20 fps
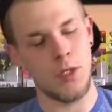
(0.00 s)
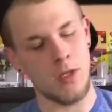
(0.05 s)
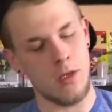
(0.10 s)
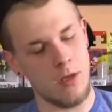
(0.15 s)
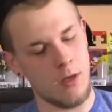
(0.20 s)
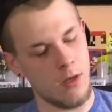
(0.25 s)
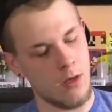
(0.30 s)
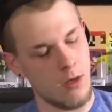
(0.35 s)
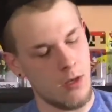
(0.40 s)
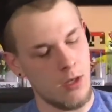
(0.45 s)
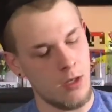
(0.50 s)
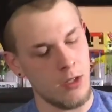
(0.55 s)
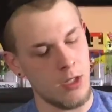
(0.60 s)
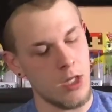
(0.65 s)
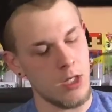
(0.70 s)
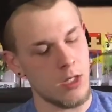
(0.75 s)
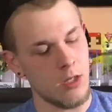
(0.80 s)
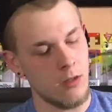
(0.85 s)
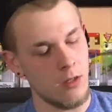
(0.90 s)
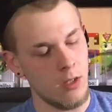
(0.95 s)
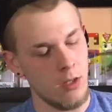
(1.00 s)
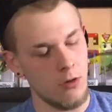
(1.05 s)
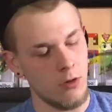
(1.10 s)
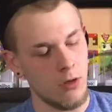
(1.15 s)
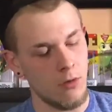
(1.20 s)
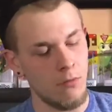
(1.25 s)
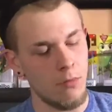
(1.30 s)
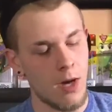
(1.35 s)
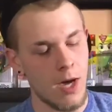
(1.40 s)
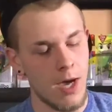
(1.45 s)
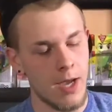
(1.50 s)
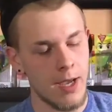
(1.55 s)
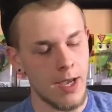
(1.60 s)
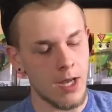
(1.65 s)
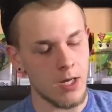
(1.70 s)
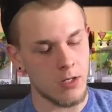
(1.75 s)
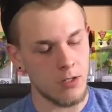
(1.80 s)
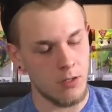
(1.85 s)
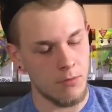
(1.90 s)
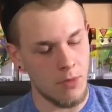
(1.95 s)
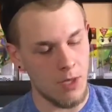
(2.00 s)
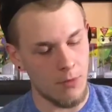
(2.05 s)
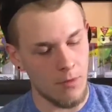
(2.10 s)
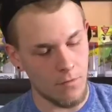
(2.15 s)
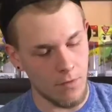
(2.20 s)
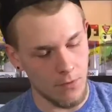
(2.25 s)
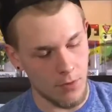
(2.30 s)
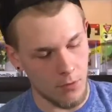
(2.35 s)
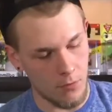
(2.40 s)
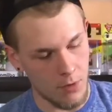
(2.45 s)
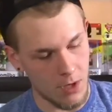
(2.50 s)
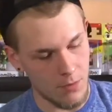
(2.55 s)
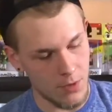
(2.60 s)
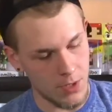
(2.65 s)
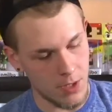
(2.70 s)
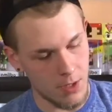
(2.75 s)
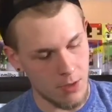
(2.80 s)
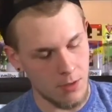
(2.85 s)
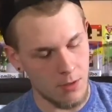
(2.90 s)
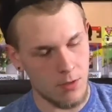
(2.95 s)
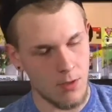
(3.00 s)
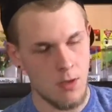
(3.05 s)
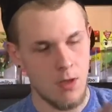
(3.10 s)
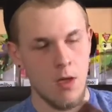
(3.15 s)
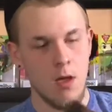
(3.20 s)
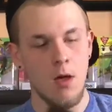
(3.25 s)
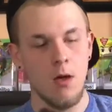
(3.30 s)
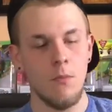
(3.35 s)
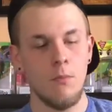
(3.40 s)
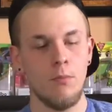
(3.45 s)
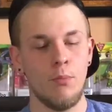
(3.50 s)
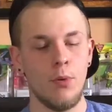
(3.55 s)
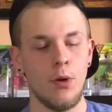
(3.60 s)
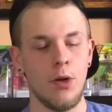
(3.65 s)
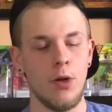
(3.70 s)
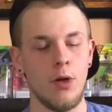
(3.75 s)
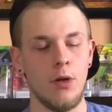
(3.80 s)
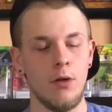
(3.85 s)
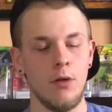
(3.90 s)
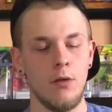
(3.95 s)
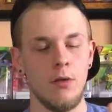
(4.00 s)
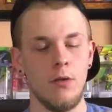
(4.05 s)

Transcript: a edition that you could buy, actually, maybe from their website. But